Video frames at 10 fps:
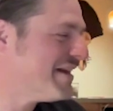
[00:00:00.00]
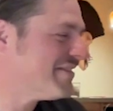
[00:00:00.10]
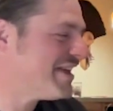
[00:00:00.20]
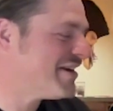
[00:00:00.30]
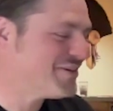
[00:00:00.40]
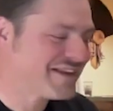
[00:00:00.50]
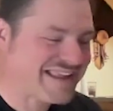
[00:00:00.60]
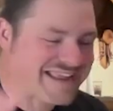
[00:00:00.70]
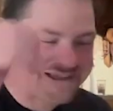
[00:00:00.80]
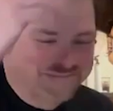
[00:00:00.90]
They go to
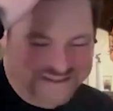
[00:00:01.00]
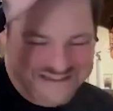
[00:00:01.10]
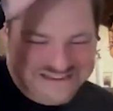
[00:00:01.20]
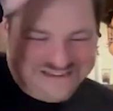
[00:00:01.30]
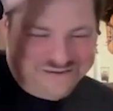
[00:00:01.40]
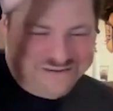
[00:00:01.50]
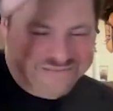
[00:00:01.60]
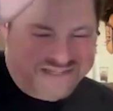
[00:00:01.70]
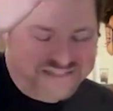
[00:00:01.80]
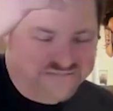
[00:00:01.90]
camp here in
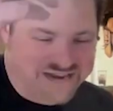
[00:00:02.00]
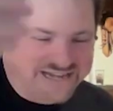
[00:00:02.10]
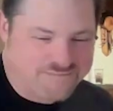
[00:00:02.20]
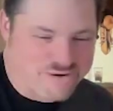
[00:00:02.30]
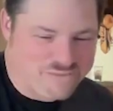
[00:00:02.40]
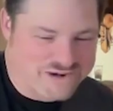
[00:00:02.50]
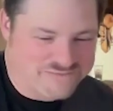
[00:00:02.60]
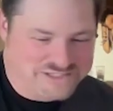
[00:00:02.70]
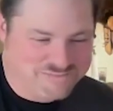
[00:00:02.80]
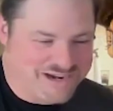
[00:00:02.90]
Pennsylvania, but one of
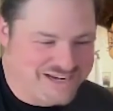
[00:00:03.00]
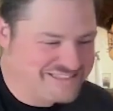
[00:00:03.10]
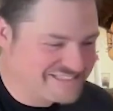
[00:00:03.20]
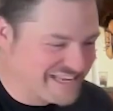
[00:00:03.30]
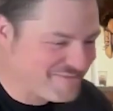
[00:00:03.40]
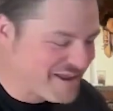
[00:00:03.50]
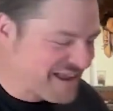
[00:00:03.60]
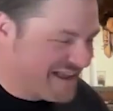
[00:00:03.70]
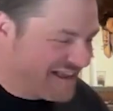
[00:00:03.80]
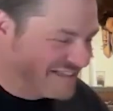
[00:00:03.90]
his buddies, his name,
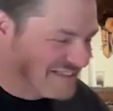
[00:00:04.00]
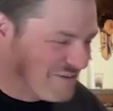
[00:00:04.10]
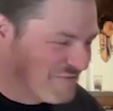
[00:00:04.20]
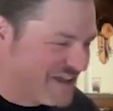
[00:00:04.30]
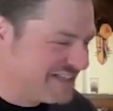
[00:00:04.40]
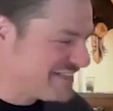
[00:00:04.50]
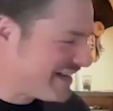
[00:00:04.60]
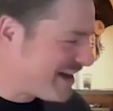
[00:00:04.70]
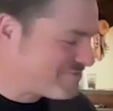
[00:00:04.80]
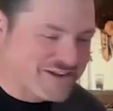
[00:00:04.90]
it's
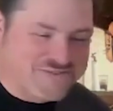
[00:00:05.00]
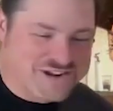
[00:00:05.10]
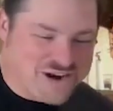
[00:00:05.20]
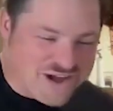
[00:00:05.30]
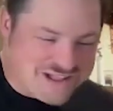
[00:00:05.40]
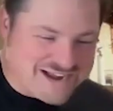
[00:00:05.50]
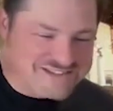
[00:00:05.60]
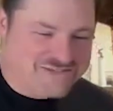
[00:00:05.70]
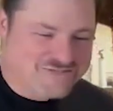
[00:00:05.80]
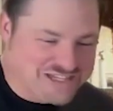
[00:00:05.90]
Vincent. I'm giving a call
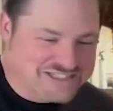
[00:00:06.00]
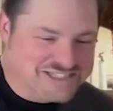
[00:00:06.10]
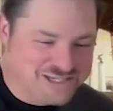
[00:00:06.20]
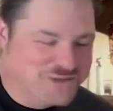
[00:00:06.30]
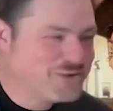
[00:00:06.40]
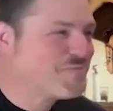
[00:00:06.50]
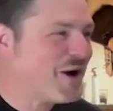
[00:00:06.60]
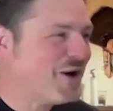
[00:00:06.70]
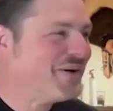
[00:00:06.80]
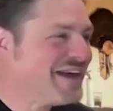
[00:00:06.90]
out to Vincent Lupo.